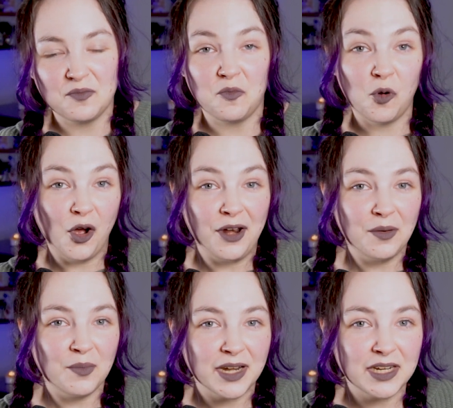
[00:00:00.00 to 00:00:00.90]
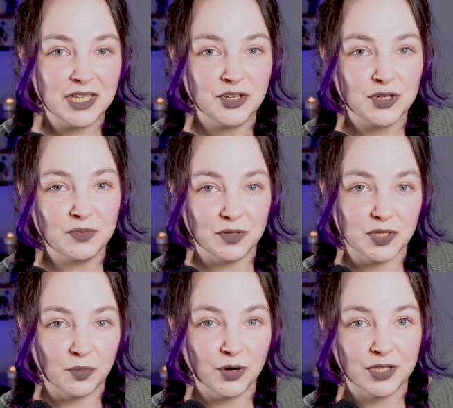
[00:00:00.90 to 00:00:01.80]
1, many teachers would
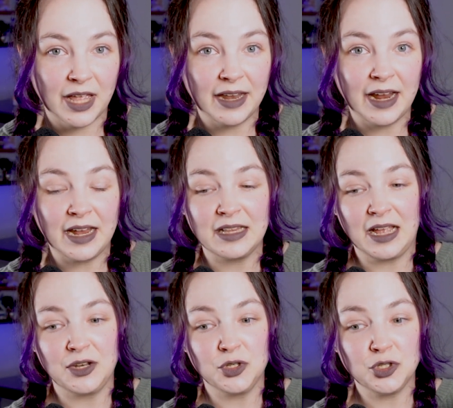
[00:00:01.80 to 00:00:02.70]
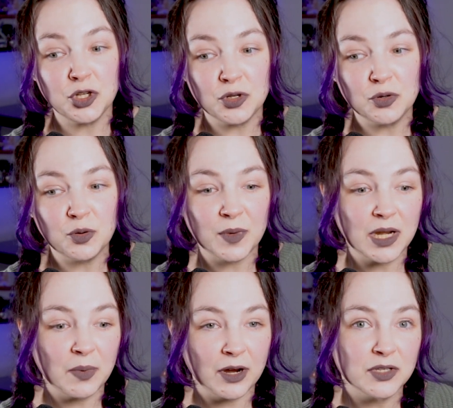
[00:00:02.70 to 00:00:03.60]
support that, and that 2, many
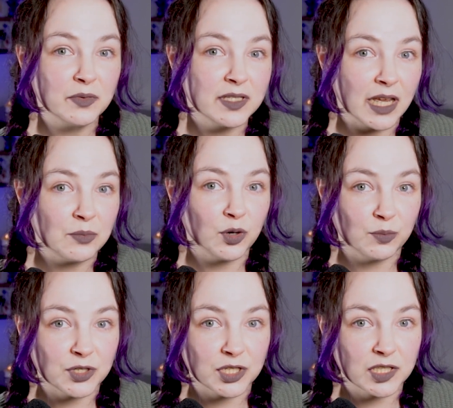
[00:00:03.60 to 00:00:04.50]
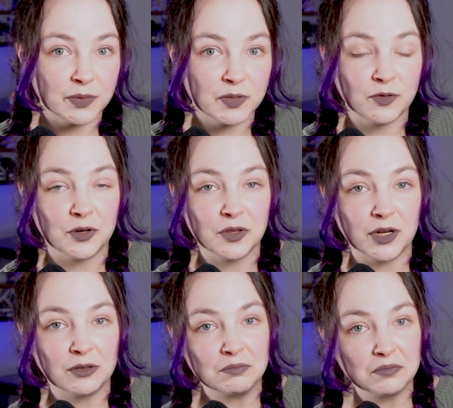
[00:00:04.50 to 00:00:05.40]
parents would sign permission slips for
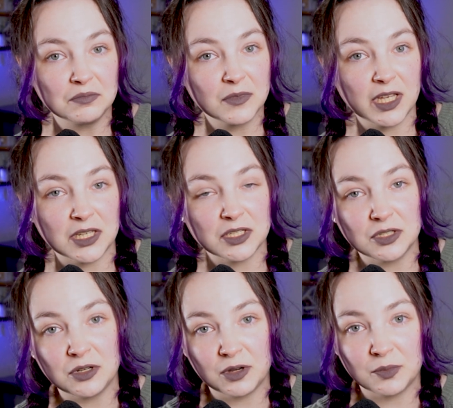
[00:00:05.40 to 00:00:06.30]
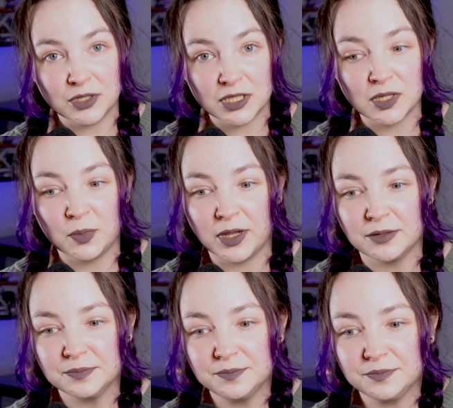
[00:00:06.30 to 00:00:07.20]
their kids to go and participate.
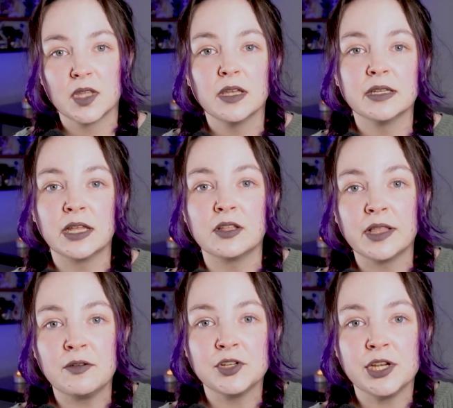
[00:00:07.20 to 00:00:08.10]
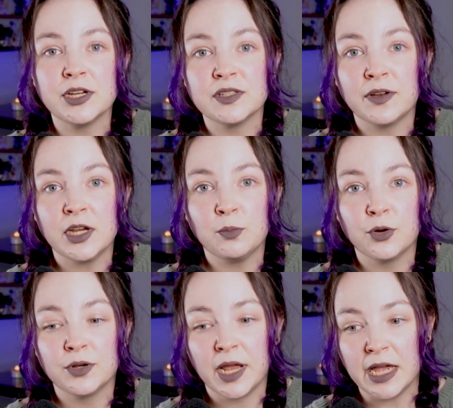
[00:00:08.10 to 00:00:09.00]
Now, the language here is very
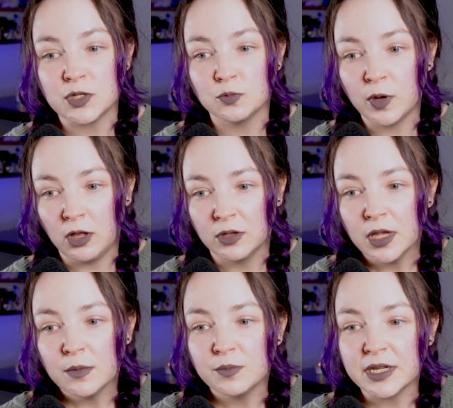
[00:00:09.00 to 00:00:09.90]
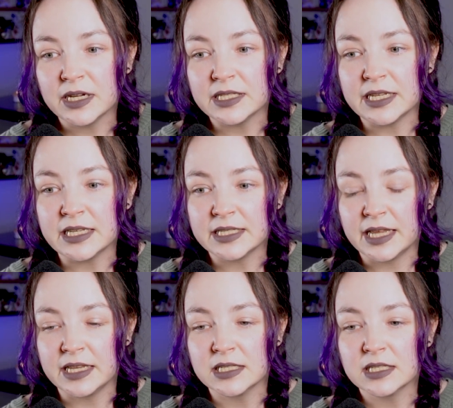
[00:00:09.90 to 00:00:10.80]
important as well, because it
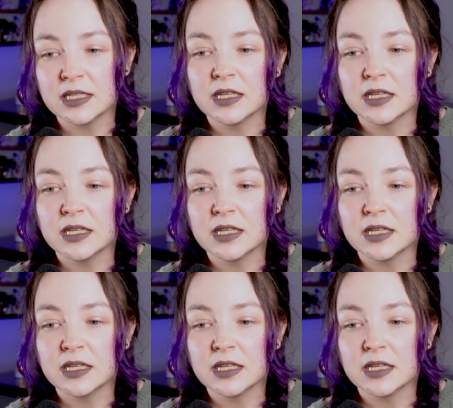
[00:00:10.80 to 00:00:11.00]
says,